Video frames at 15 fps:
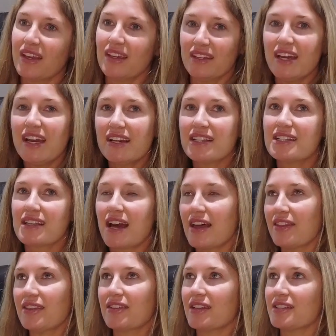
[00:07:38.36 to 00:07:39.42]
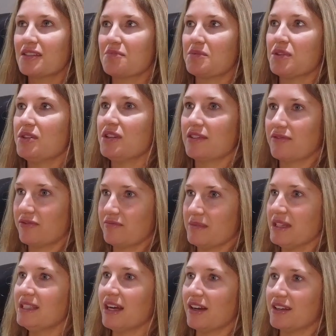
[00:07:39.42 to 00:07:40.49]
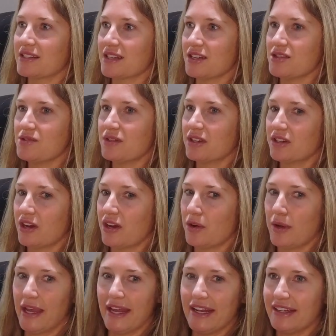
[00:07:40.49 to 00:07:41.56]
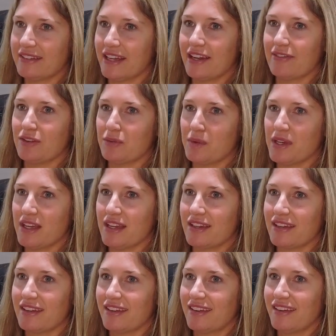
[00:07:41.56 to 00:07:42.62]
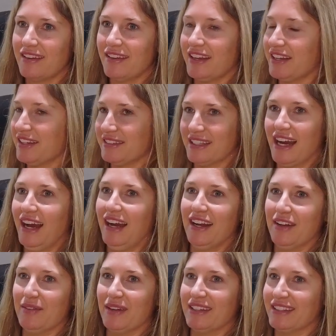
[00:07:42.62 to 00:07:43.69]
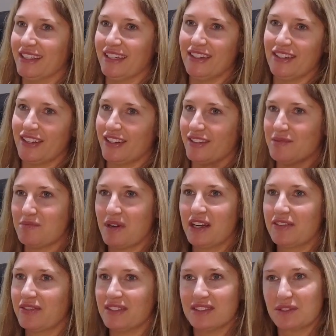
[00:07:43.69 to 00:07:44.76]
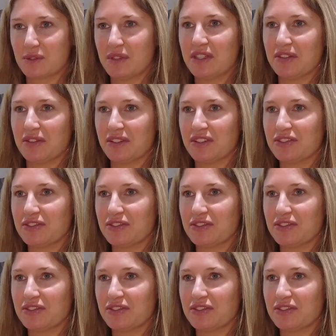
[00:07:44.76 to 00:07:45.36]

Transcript: Yeah, because I think that's the beauty of Midtown, is that you can go any day of the week, anytime, and get your breakfast or your lunch